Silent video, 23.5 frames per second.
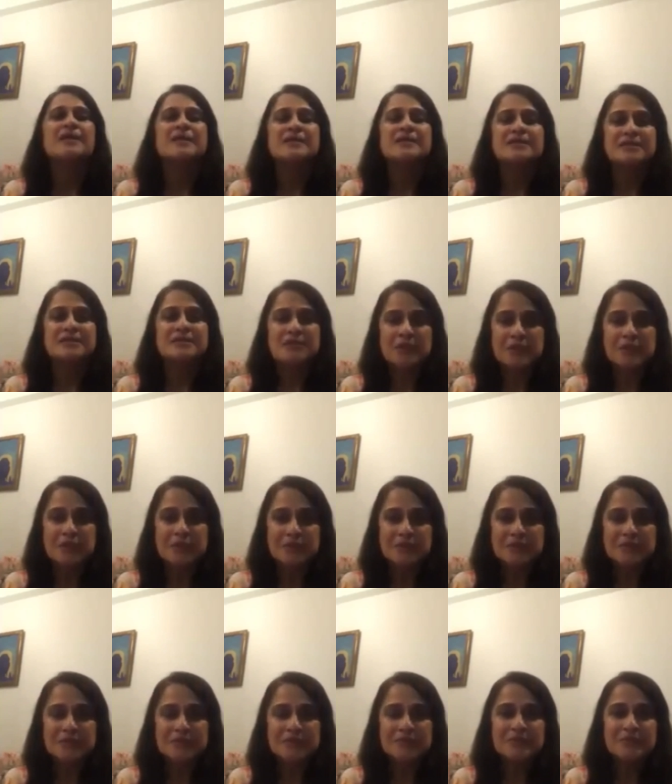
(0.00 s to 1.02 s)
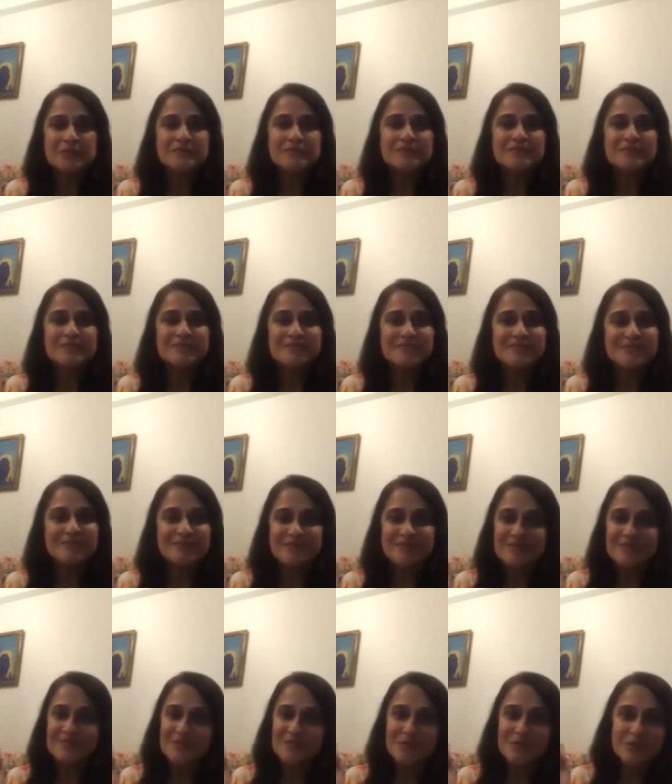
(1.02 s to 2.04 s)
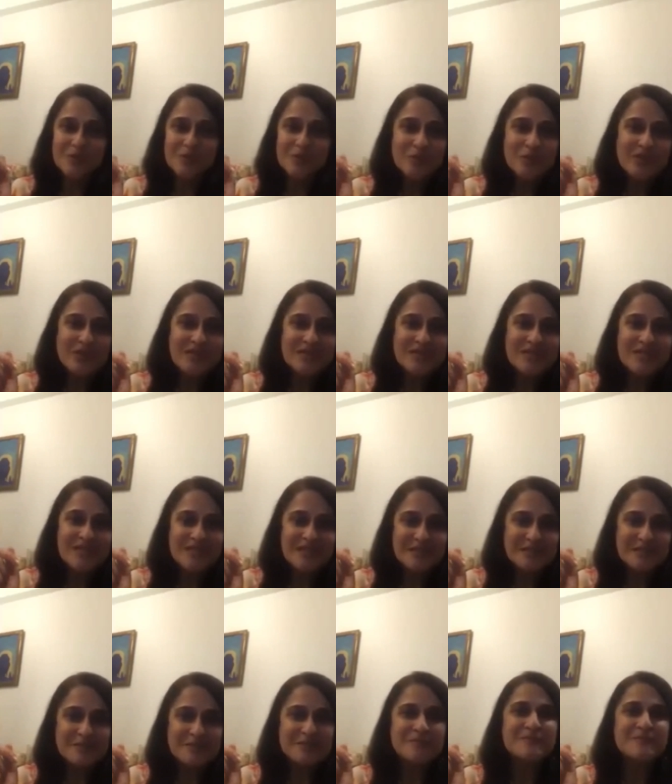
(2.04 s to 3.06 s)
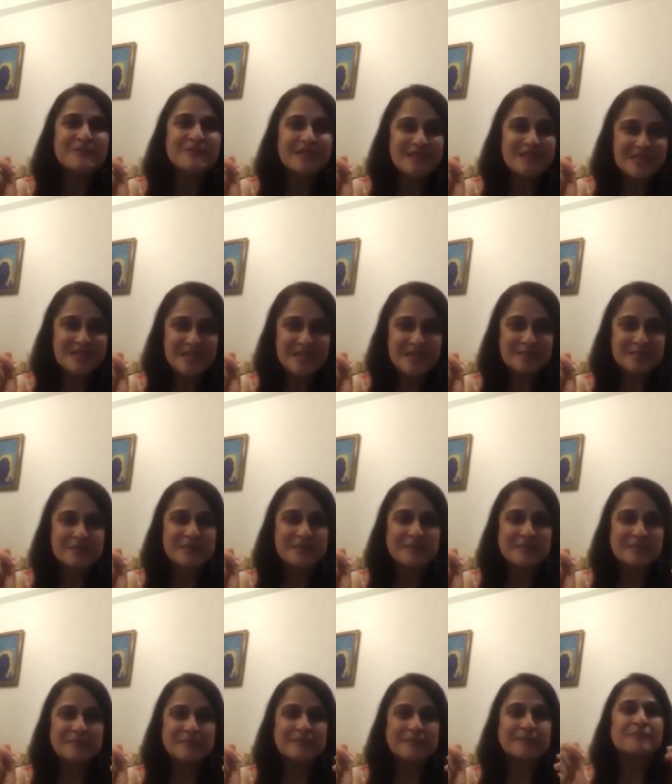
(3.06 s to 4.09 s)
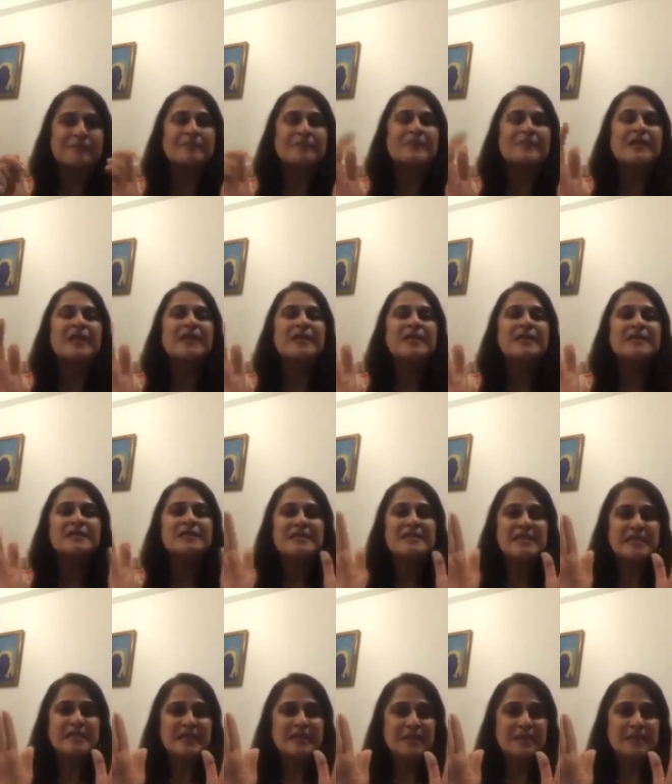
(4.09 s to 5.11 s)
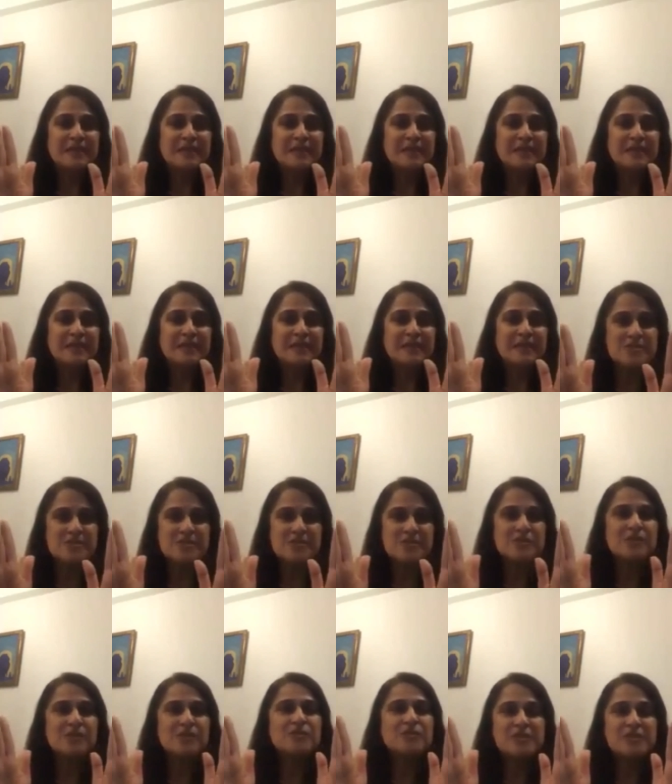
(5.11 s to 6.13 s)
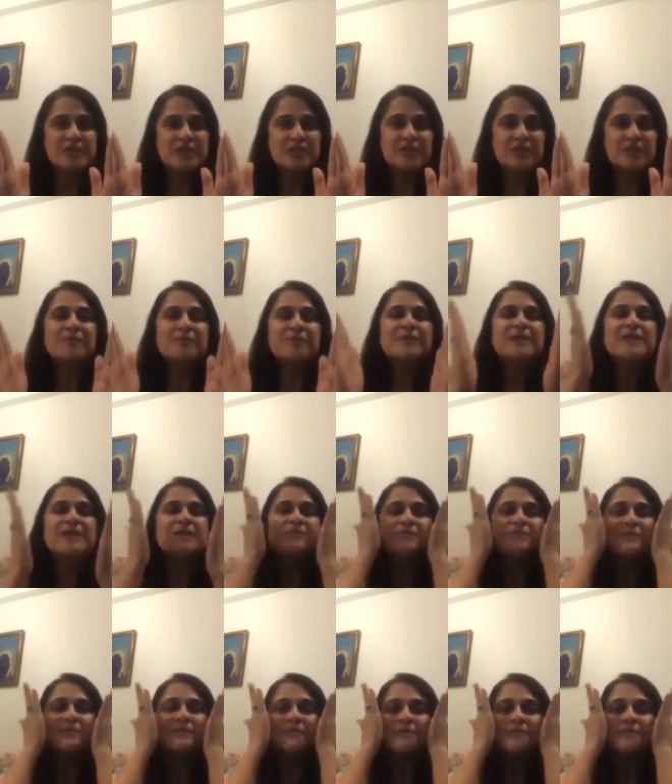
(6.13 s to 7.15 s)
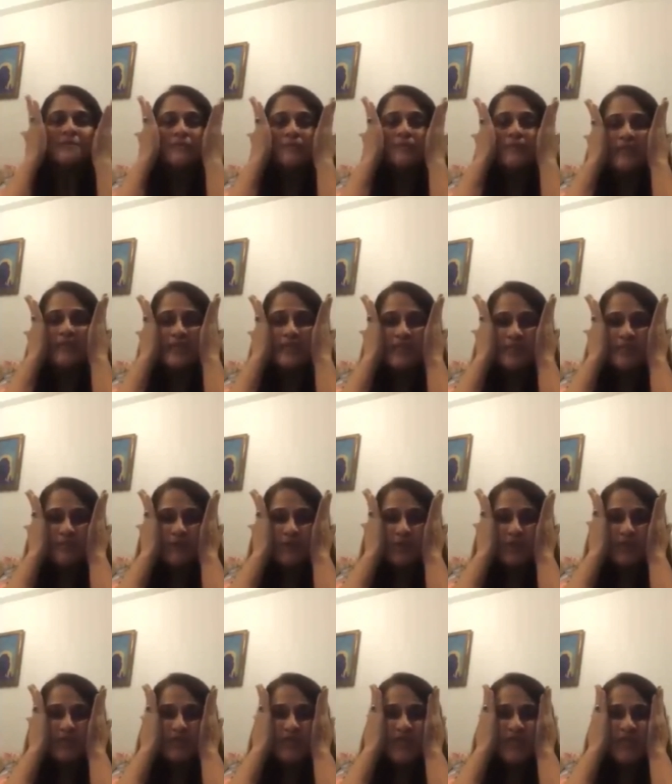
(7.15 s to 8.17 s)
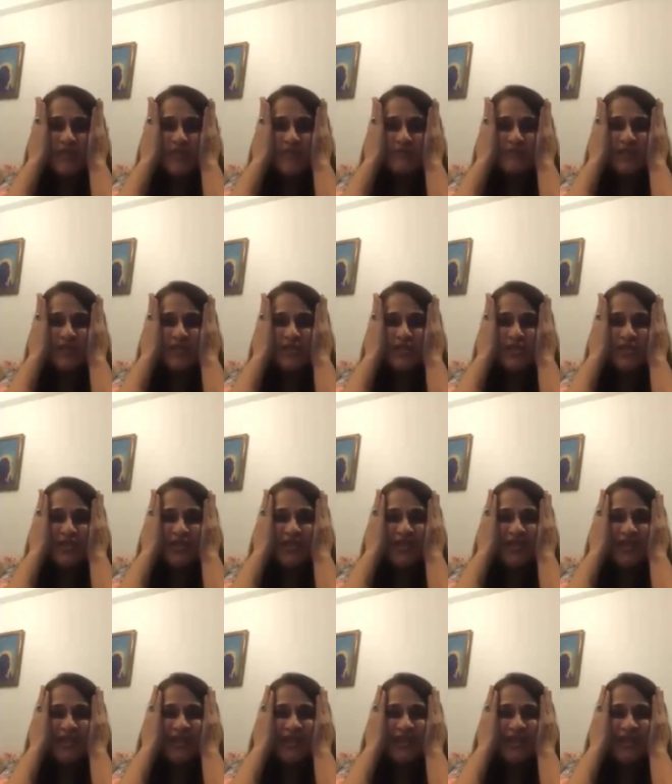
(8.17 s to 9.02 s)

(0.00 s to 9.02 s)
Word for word: So, who needs help? Let's help them. Take their palms or take your palms, place them on the sides of their cheek,